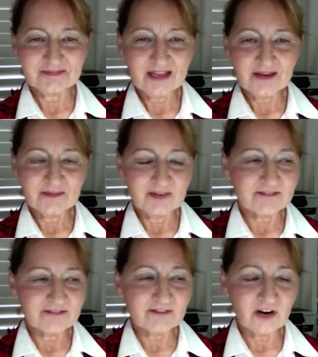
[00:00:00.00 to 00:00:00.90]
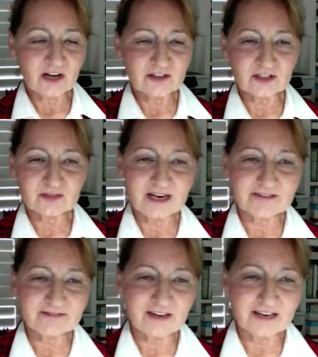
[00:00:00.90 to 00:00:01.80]
My father and my
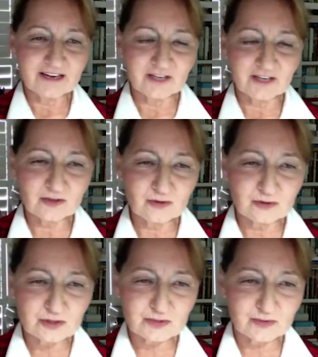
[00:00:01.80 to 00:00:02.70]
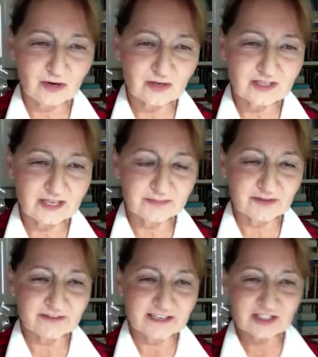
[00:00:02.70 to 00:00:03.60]
5 uncles were all club
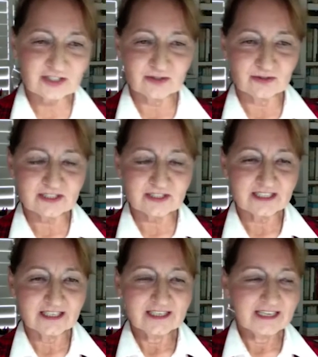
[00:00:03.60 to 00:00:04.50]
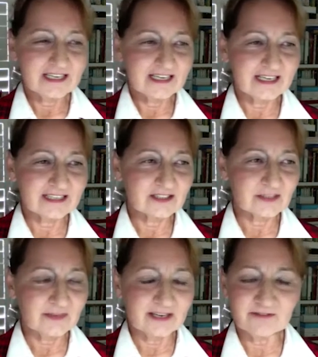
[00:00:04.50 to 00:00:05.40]
professionals, and
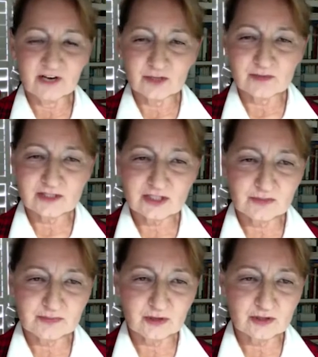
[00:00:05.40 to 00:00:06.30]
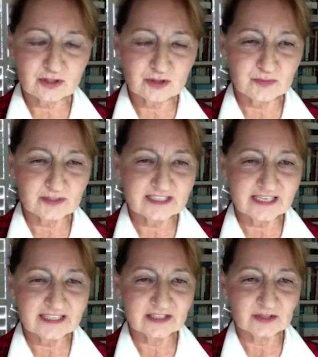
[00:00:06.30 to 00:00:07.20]
my father was a pro
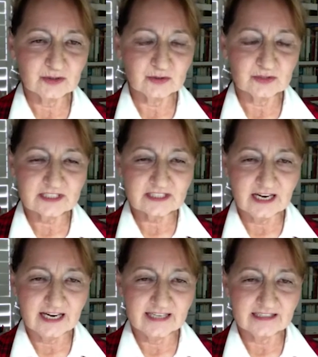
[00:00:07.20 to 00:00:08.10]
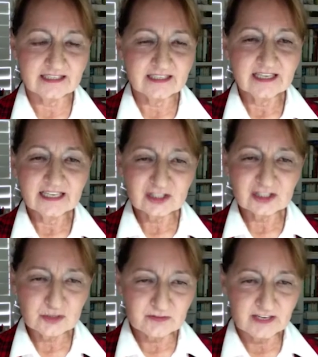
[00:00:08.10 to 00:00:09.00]
superintendent who designed and
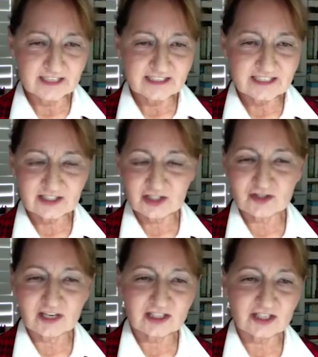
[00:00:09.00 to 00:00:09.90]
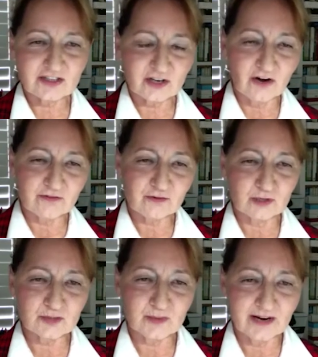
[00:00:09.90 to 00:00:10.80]
supervised the construction of the golf course
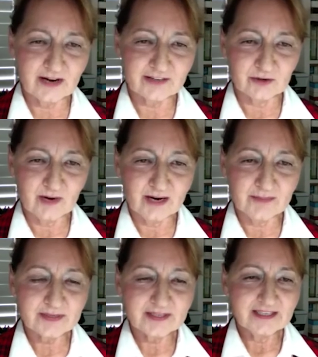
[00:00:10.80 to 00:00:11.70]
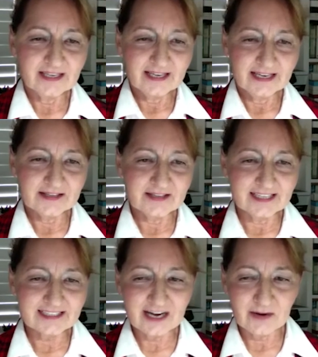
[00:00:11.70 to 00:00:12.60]
I grew up, and that's
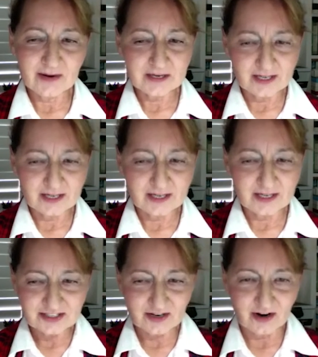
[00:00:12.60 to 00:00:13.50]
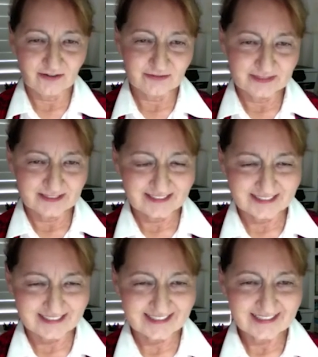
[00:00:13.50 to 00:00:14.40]
how I got into the golf
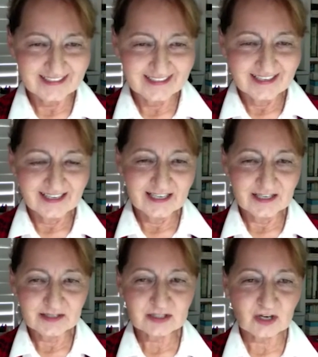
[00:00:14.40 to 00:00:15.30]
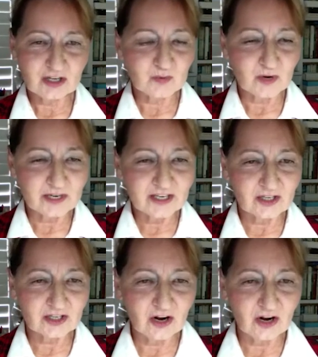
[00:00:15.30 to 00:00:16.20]
business. I started working on a
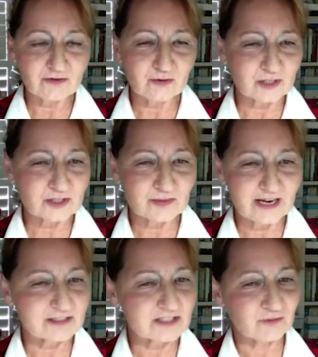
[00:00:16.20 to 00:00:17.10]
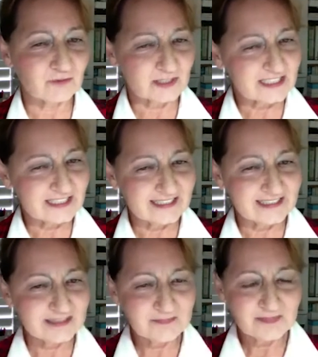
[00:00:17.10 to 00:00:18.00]
golf course when I was
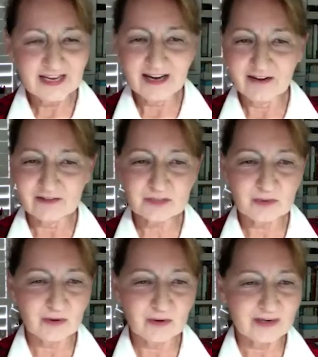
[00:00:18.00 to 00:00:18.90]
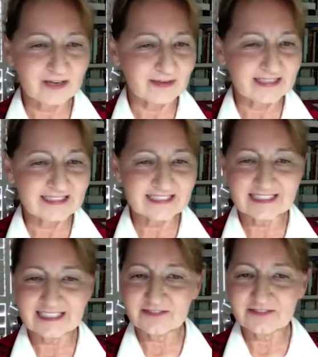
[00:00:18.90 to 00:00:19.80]
14. I was mowing greens,
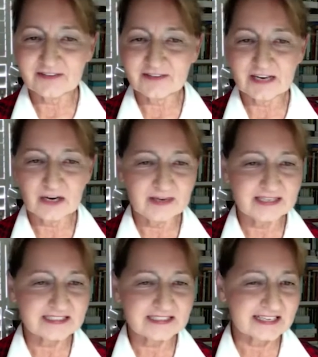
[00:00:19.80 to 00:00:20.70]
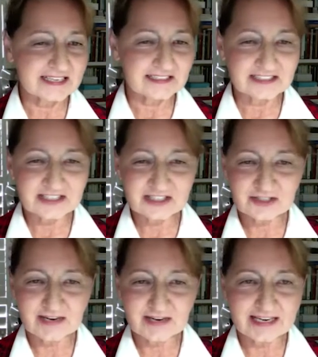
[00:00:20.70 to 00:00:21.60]
tees, fairways, digging ditches,
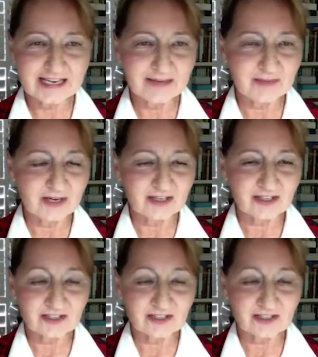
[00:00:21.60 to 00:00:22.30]
raking bunkers,